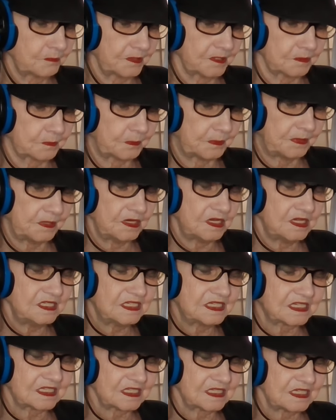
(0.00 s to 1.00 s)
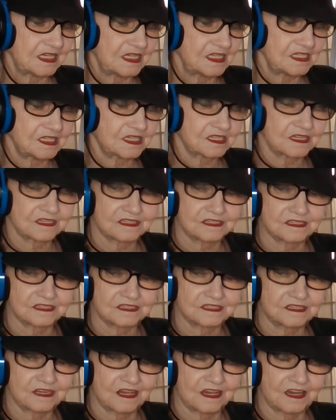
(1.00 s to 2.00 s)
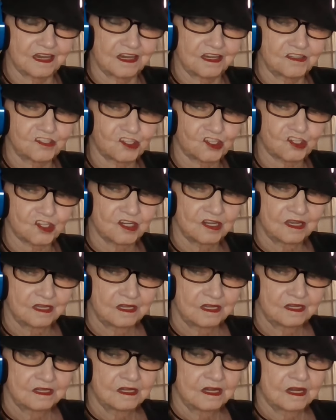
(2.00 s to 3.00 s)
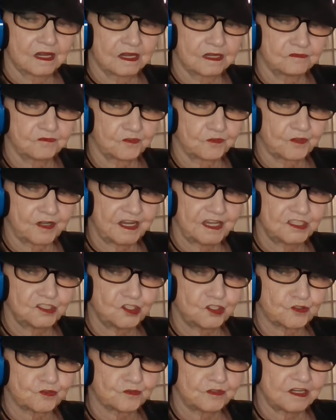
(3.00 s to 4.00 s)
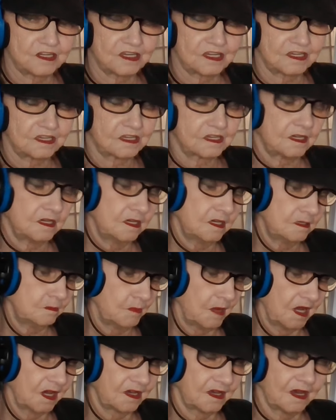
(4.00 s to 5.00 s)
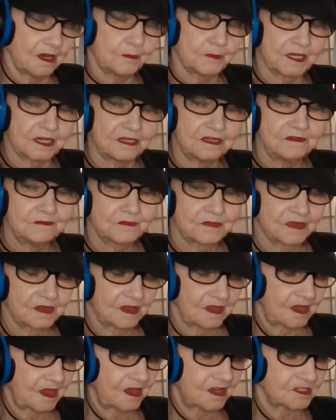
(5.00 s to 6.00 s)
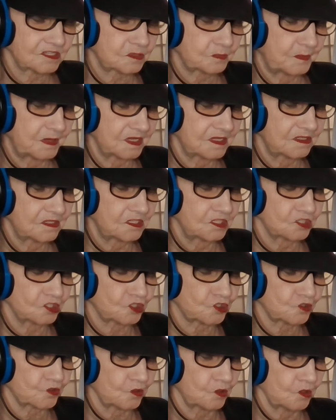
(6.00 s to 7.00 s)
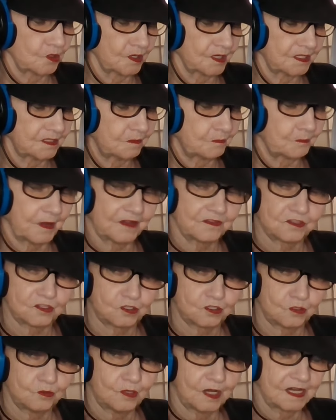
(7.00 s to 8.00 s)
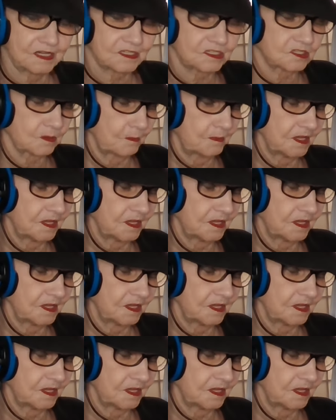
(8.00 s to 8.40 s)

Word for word: But P. Diddy's stash of red drink in Miami has been destroyed by the U.S.